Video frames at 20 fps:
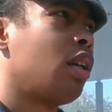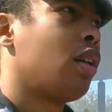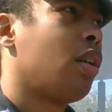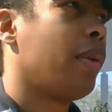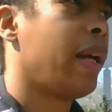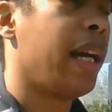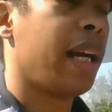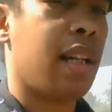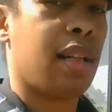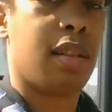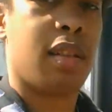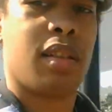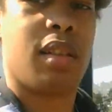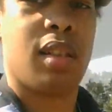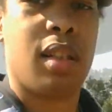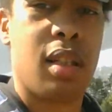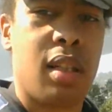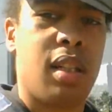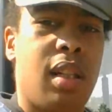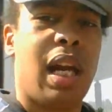Well,
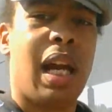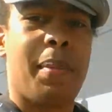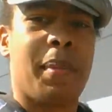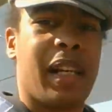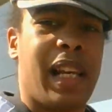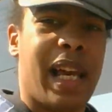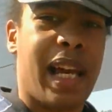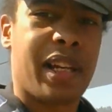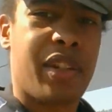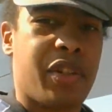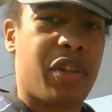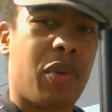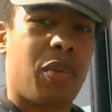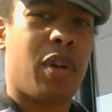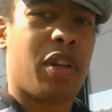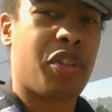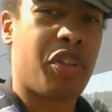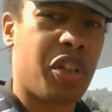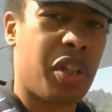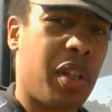I'm glad you're
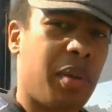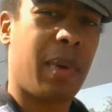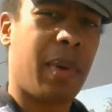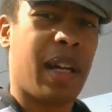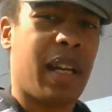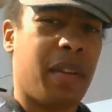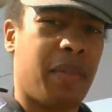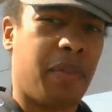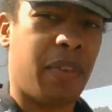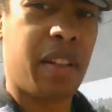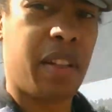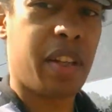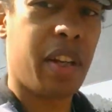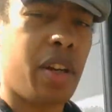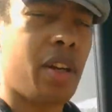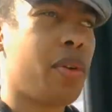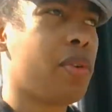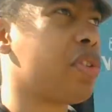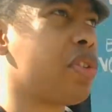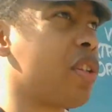watching my
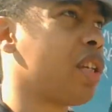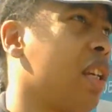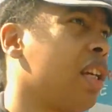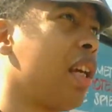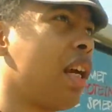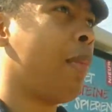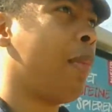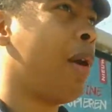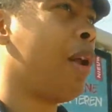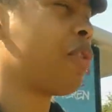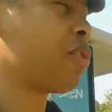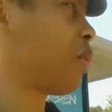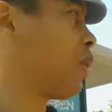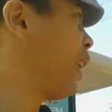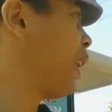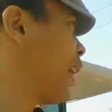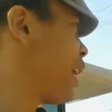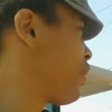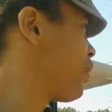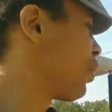videos. I'm also
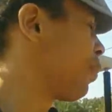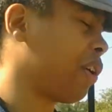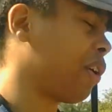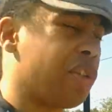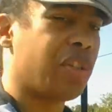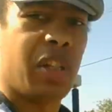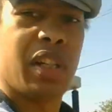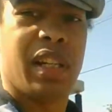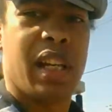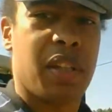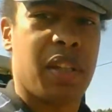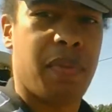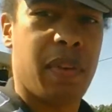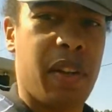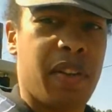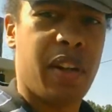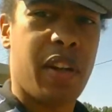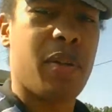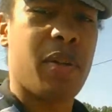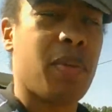glad you're watching this
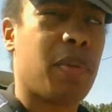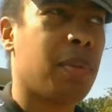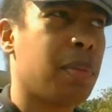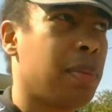video.